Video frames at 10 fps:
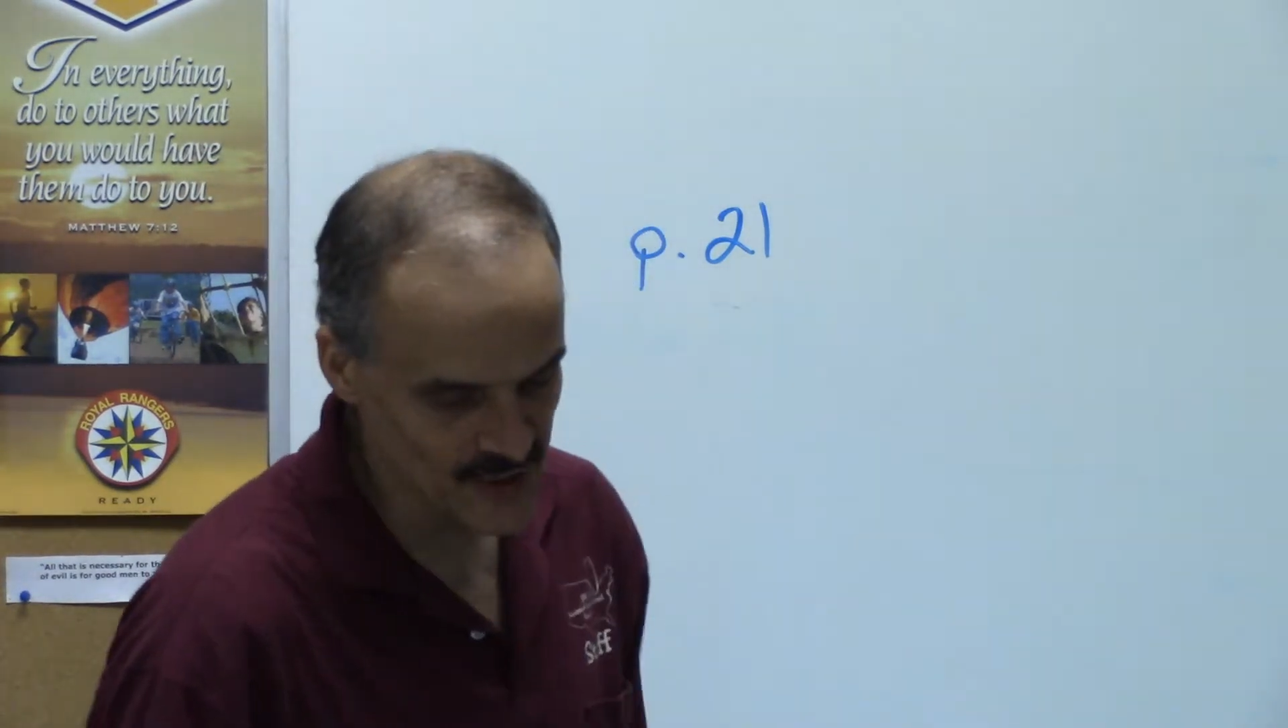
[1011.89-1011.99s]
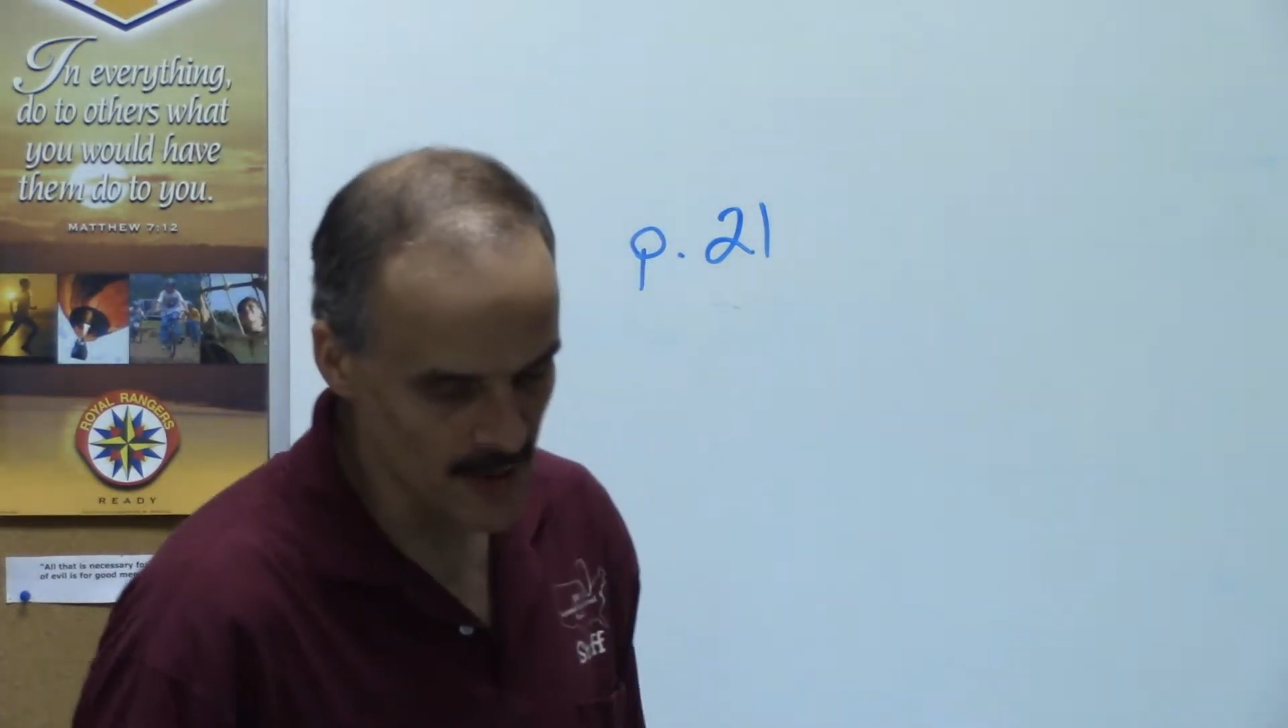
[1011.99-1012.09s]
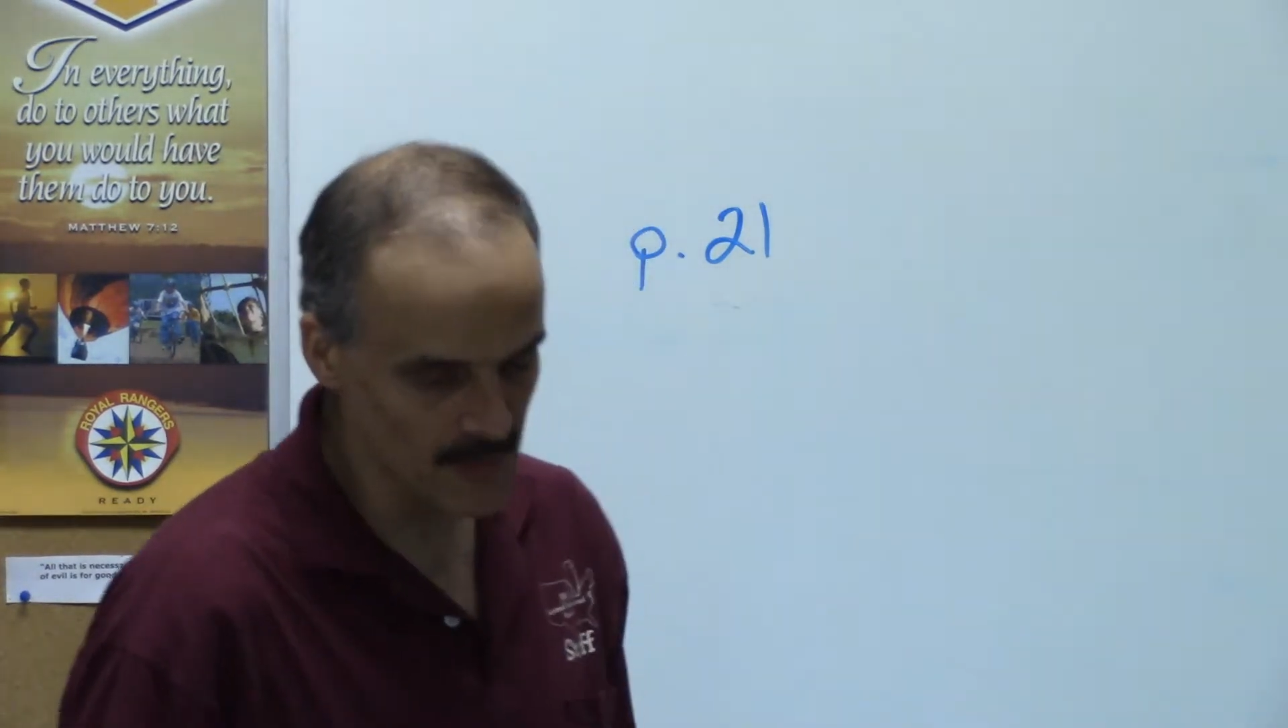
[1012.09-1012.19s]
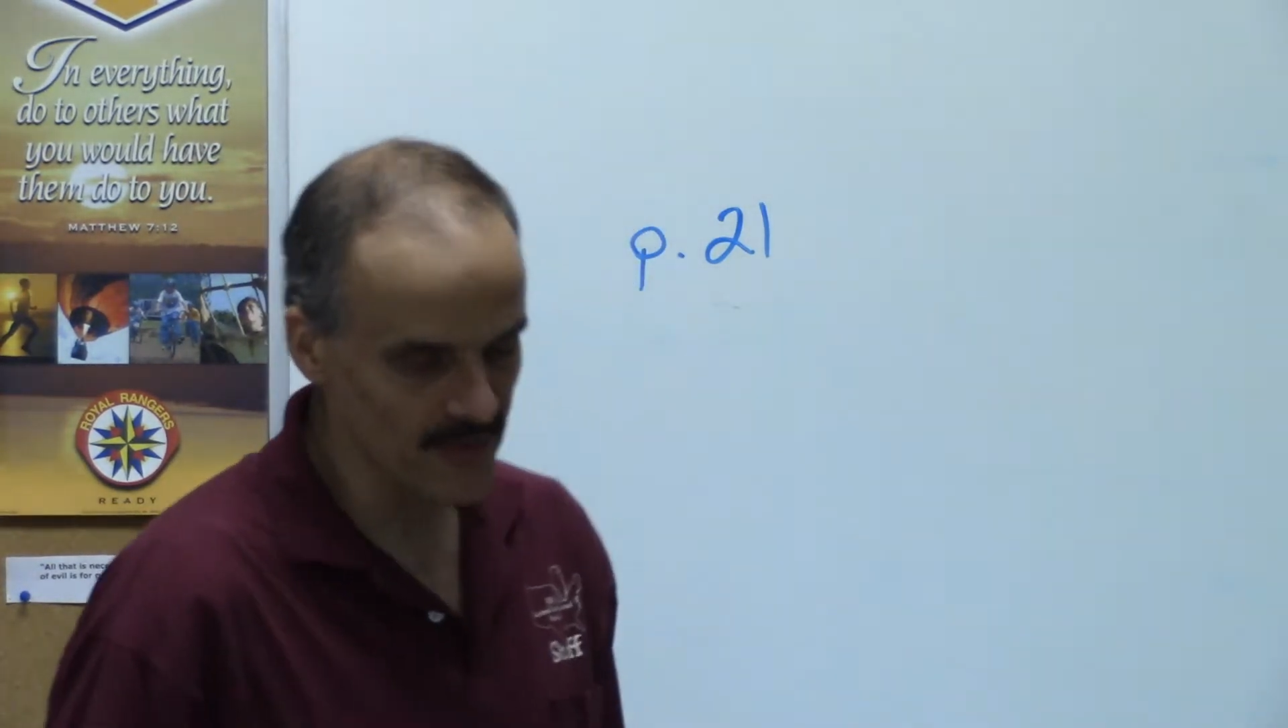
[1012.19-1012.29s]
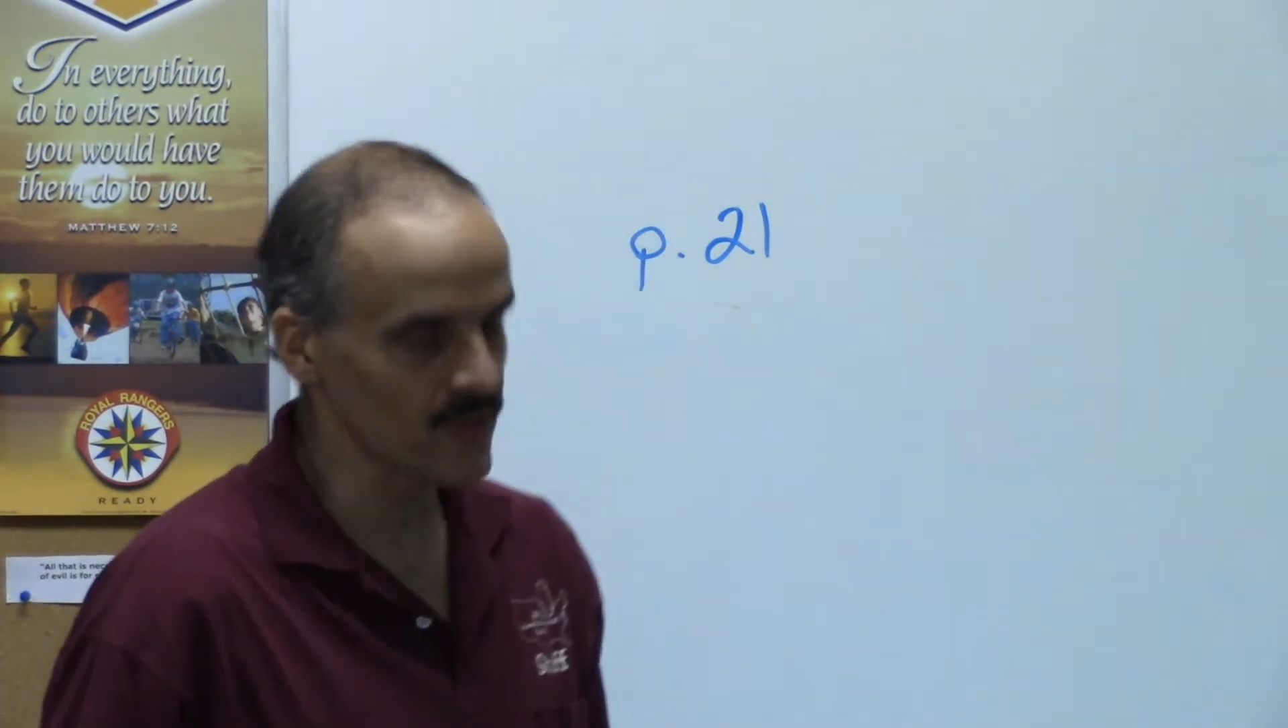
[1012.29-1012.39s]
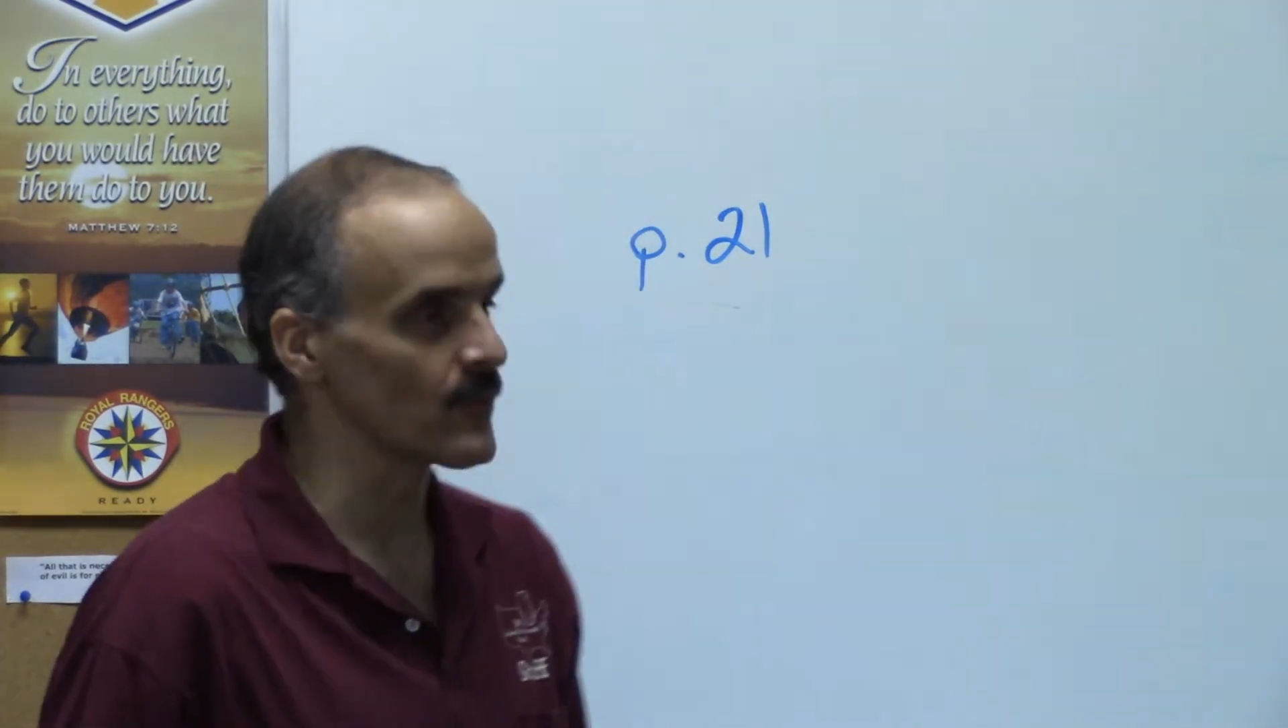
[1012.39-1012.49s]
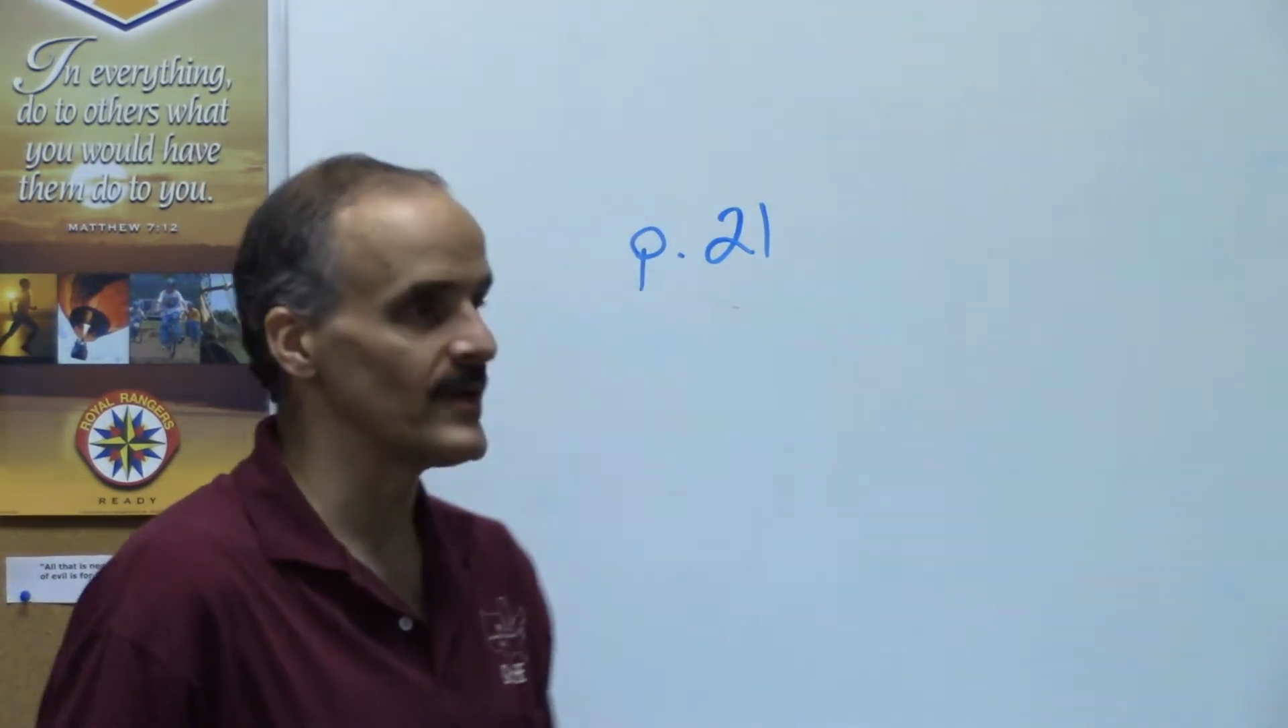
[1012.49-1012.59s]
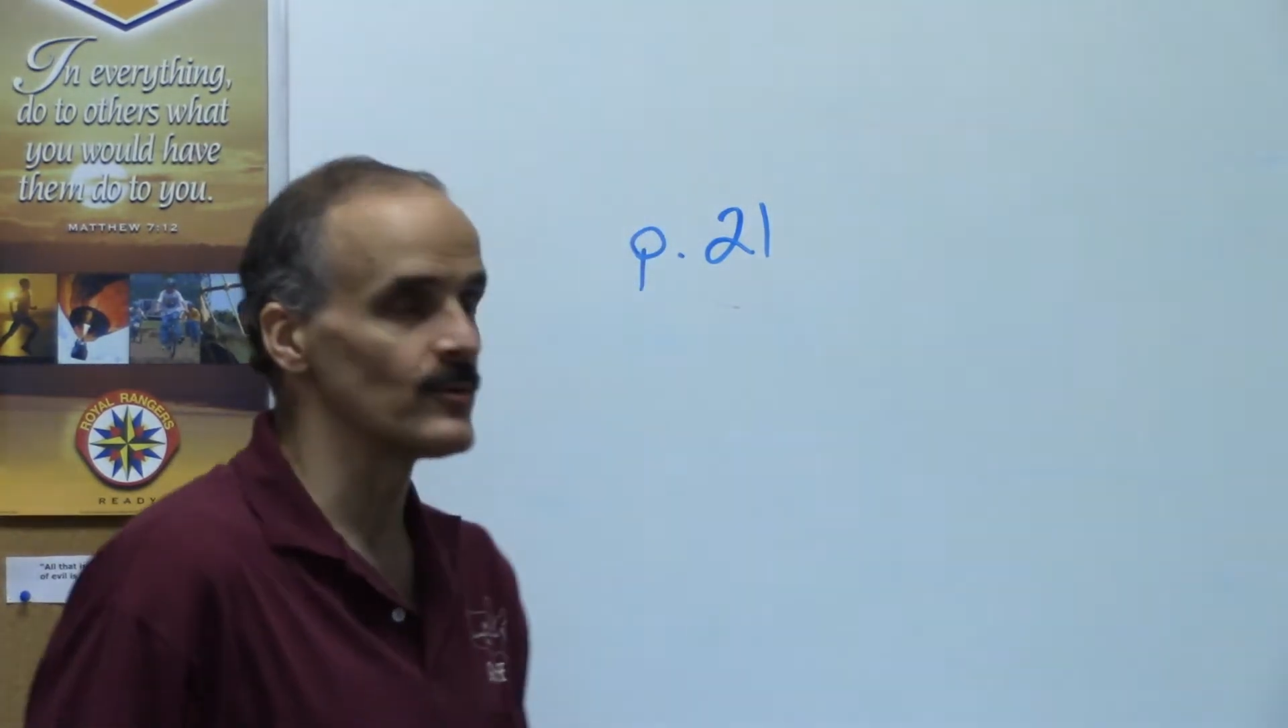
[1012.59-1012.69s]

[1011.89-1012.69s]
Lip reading: number 3,